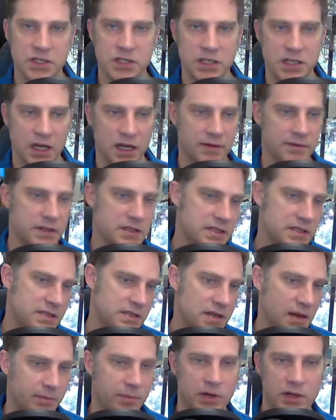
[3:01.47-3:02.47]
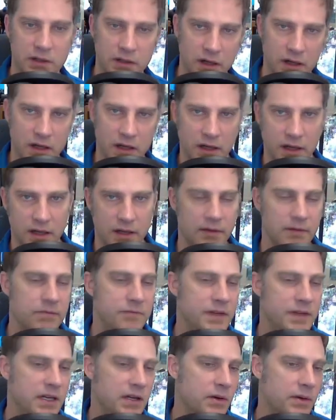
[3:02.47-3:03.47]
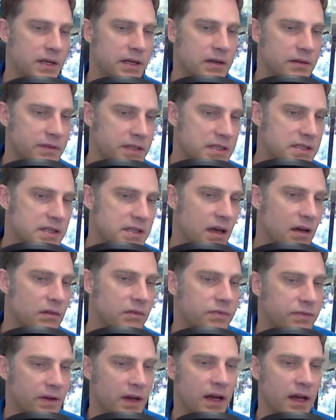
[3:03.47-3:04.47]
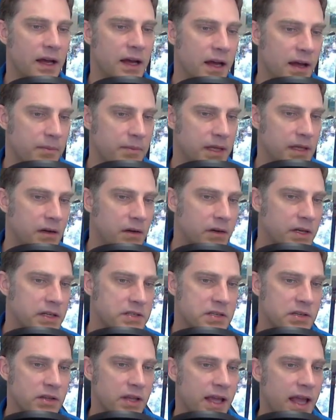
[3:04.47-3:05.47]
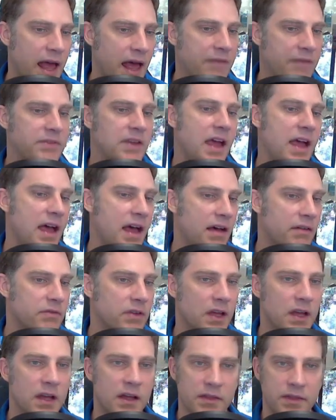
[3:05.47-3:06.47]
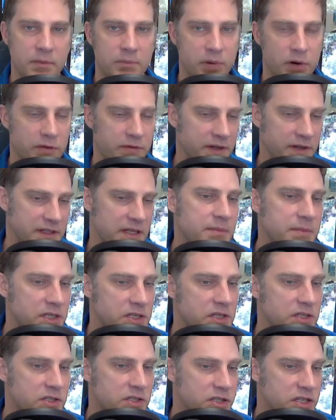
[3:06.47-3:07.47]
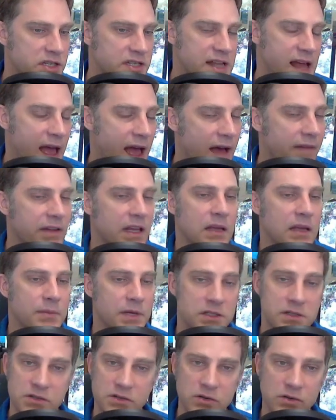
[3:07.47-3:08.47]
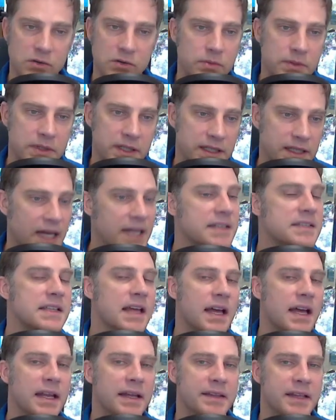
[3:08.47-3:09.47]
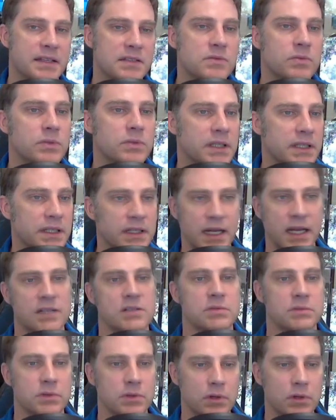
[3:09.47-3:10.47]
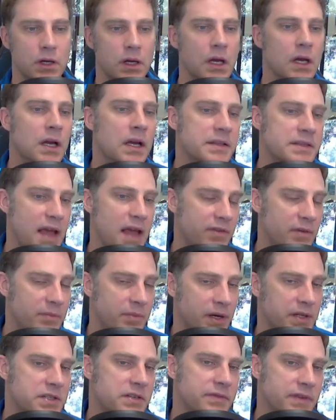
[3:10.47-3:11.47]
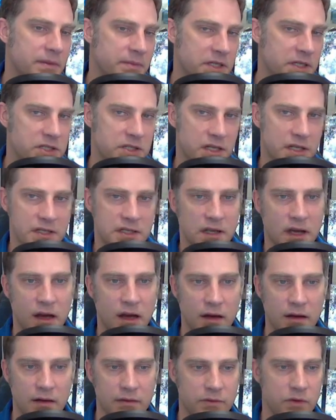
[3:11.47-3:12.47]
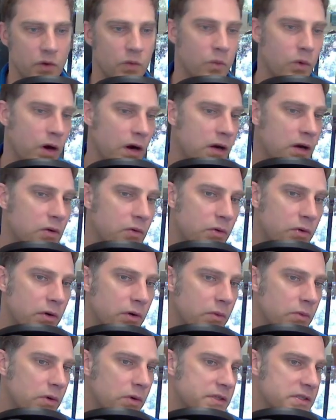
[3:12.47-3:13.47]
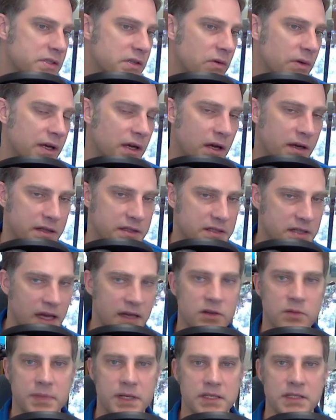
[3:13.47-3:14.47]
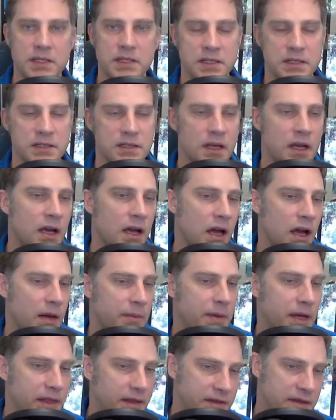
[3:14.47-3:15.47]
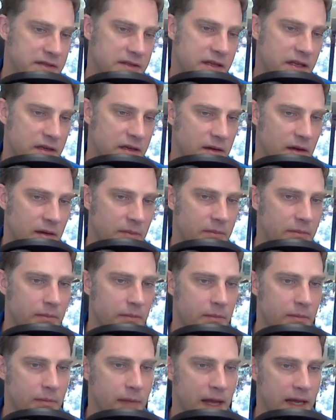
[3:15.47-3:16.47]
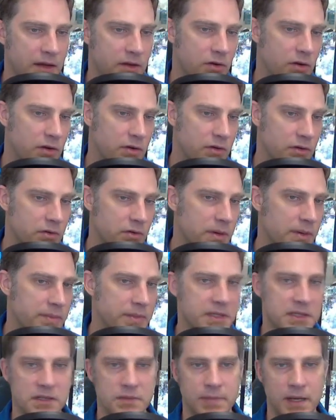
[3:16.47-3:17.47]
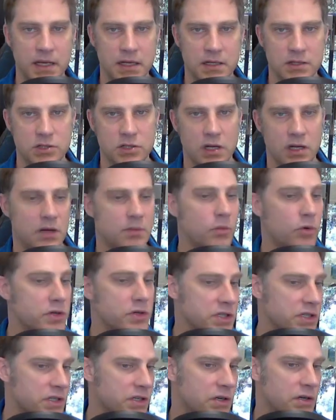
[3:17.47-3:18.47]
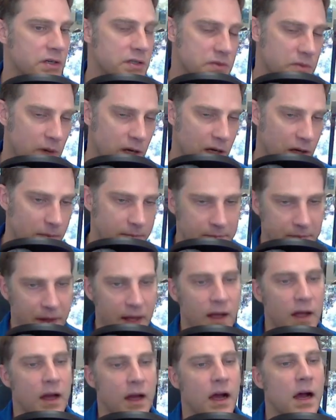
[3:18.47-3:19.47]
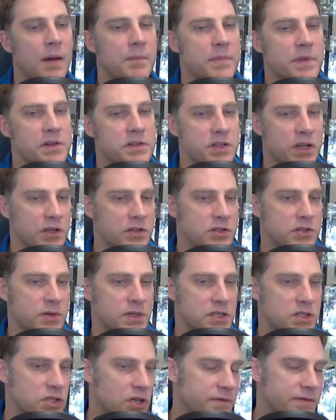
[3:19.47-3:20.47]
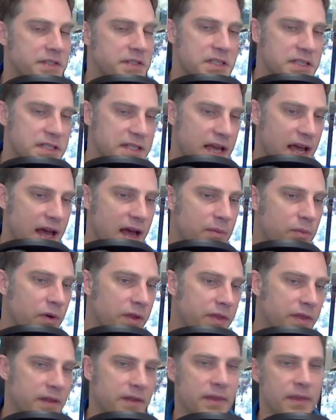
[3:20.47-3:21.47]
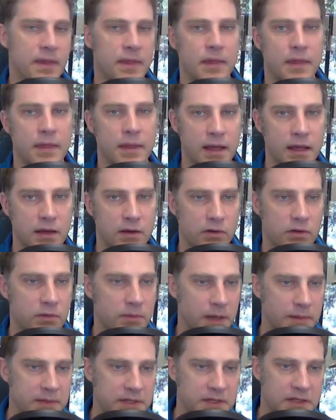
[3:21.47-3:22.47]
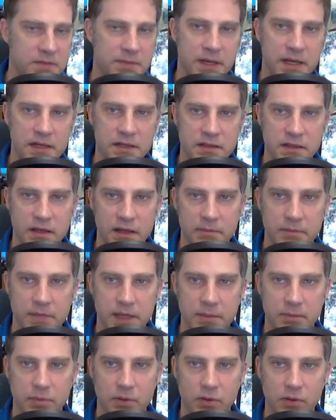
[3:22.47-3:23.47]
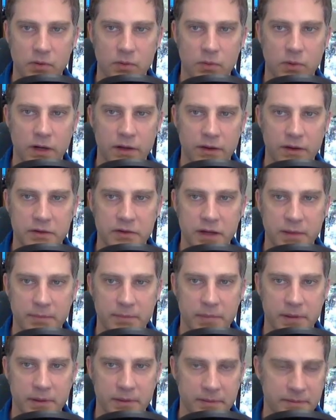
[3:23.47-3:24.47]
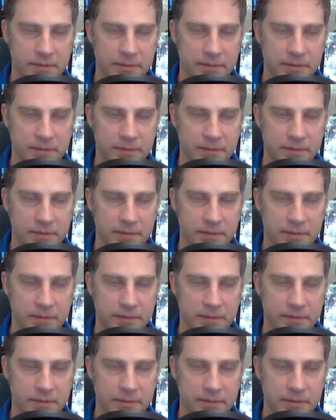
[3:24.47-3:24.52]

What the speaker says: is kind of a separate video in and of itself, but you don't necessarily have to have the perfect images. Just having images, Google really likes that, and that's really natural to have a bunch of images of your work or what's going on inside your business. I think this can make your Google My Business page more secure as well. There's also a services tab within the Google My Business page. Let me pull one of those up.